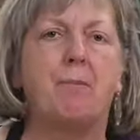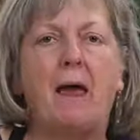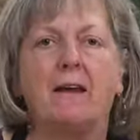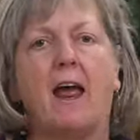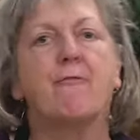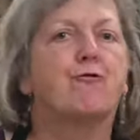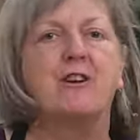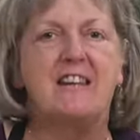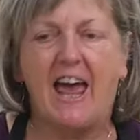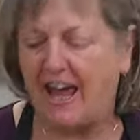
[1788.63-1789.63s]
to paint
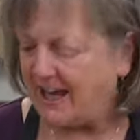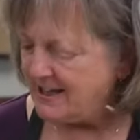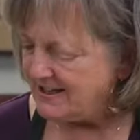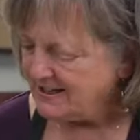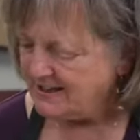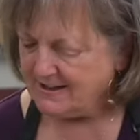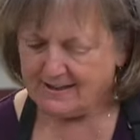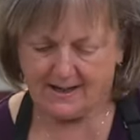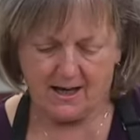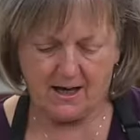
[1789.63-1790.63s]
every day.
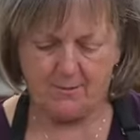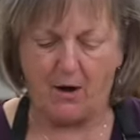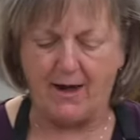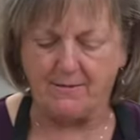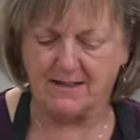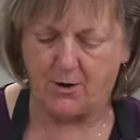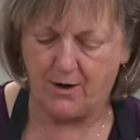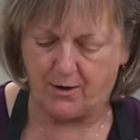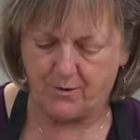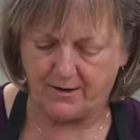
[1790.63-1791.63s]
Okay, so
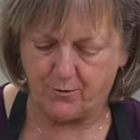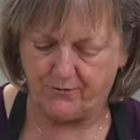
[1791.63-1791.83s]
here we're gonna